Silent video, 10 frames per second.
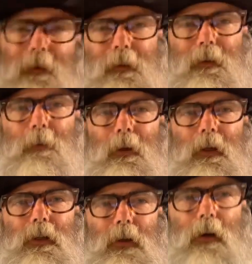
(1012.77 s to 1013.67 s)
Come on,
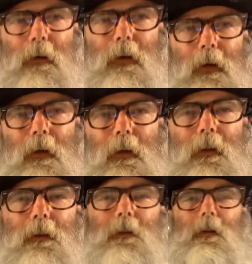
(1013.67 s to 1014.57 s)
let's talk.
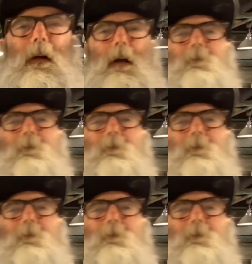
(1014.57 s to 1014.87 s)
All right.